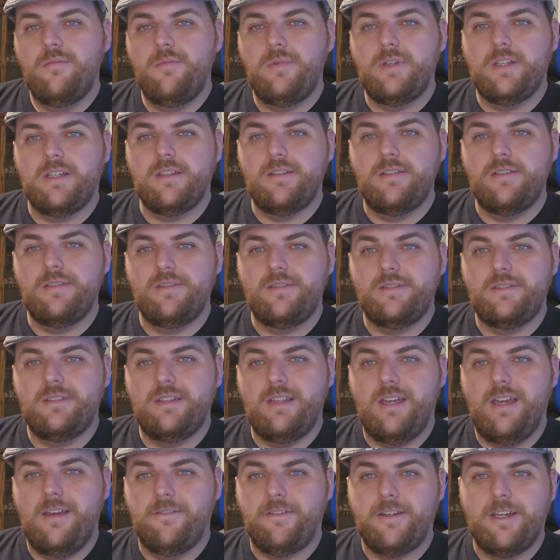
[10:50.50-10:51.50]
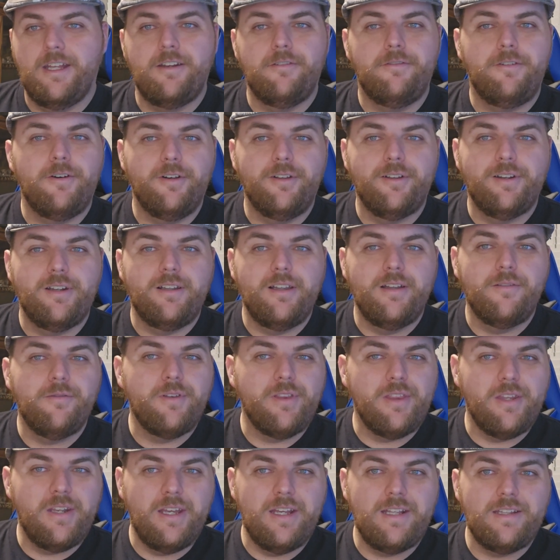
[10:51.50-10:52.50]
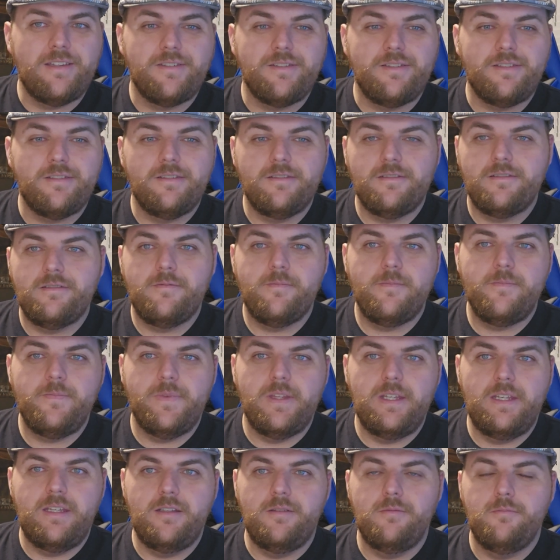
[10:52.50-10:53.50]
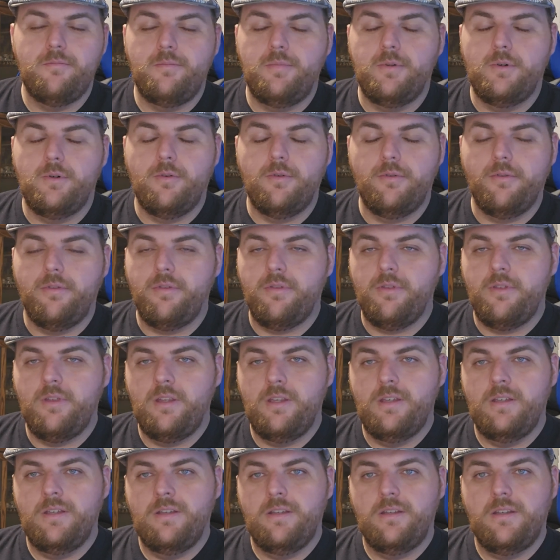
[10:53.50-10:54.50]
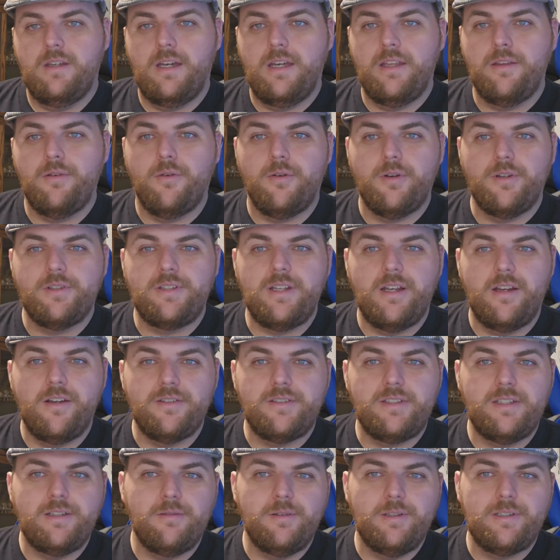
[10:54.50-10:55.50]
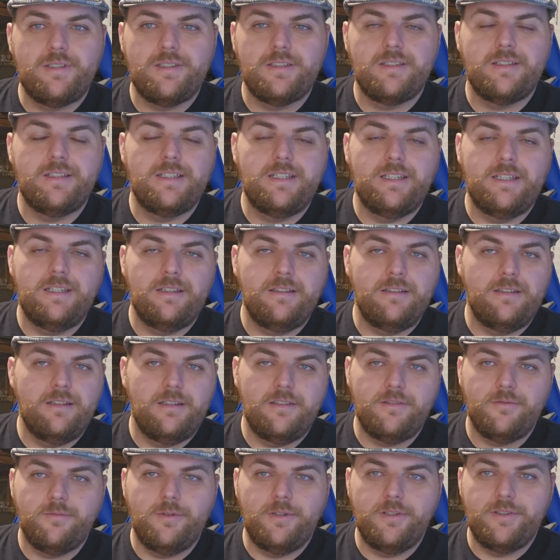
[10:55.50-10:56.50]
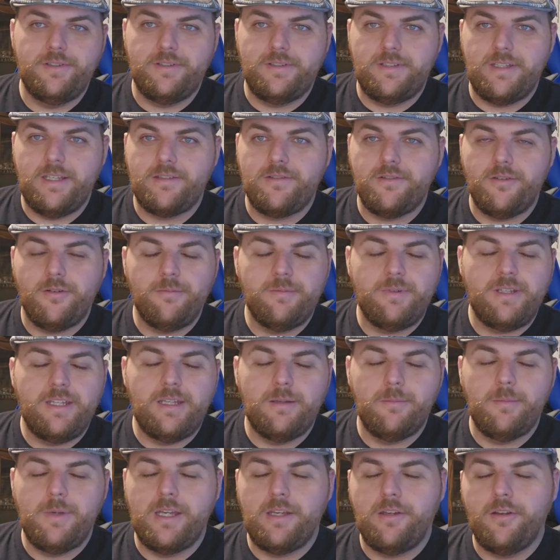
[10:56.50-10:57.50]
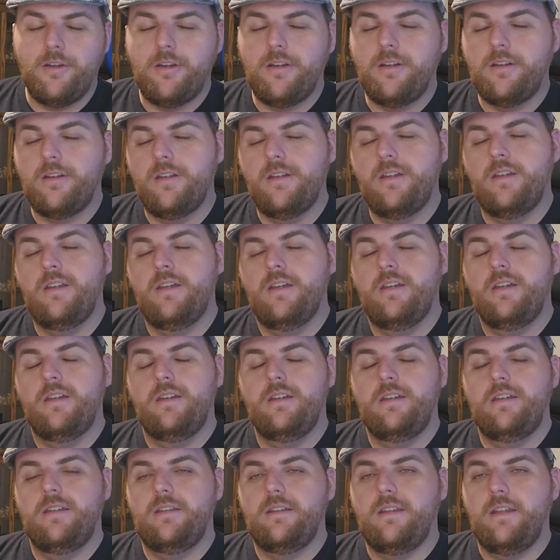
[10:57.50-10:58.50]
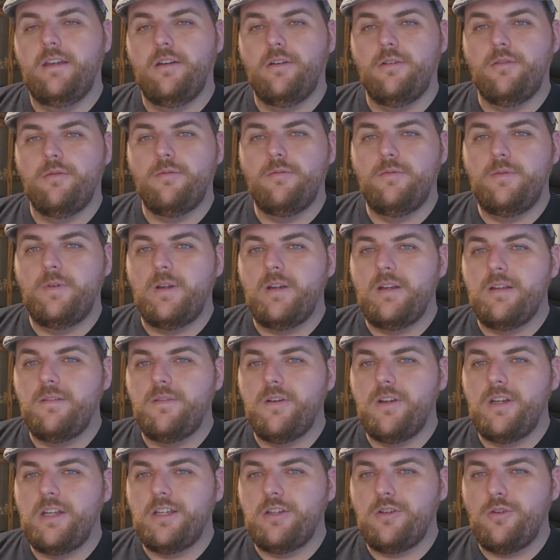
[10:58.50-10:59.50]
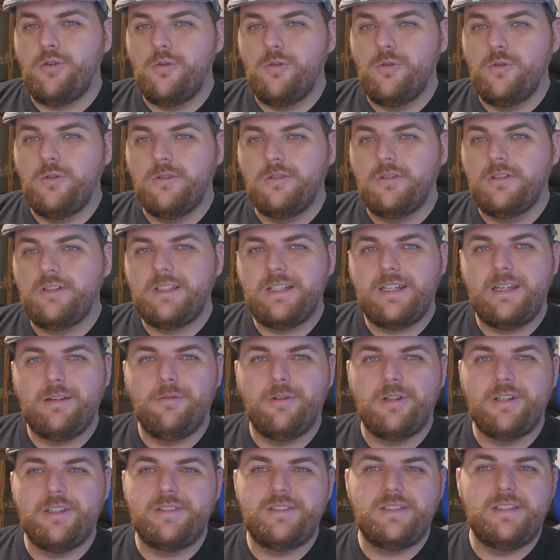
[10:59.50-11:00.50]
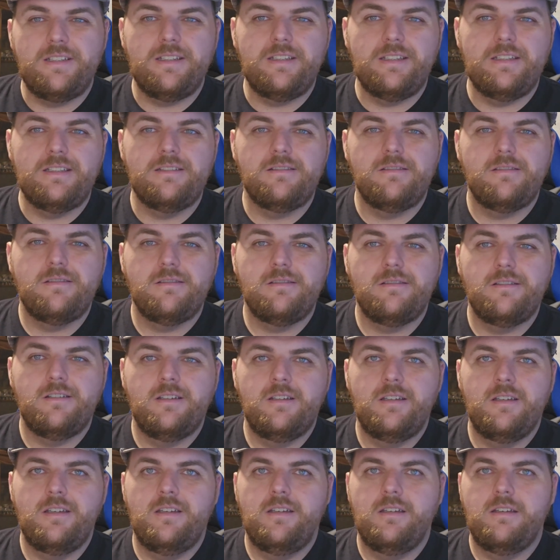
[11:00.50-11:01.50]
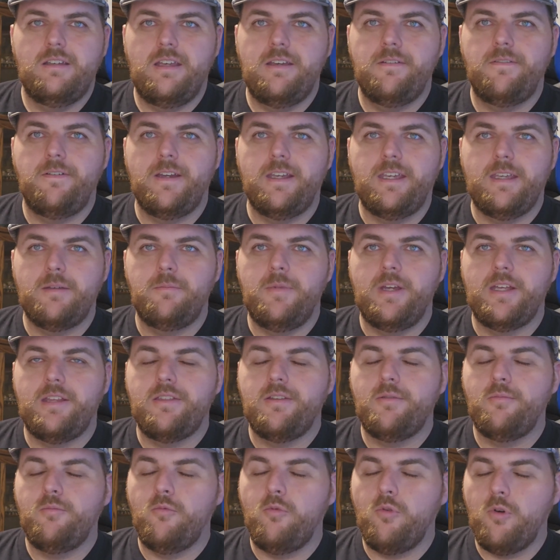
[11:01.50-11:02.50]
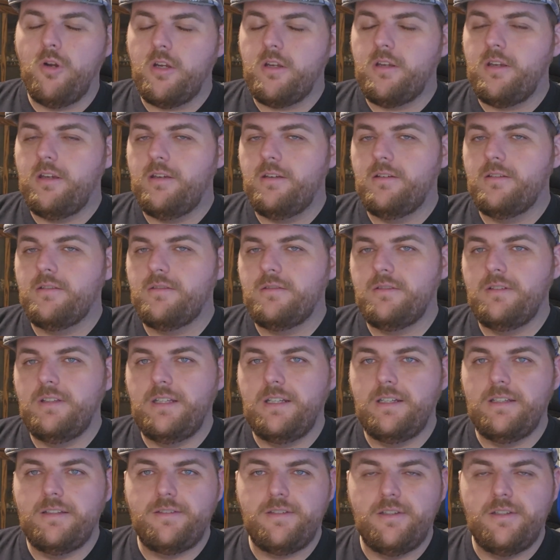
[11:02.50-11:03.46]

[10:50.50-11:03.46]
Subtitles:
because I've kind of fallen in love with the knights in both the Horus Heresy recently, as well as Assassinorum Kingmaker. They're very, very cool, and I want to see if I can make them work in a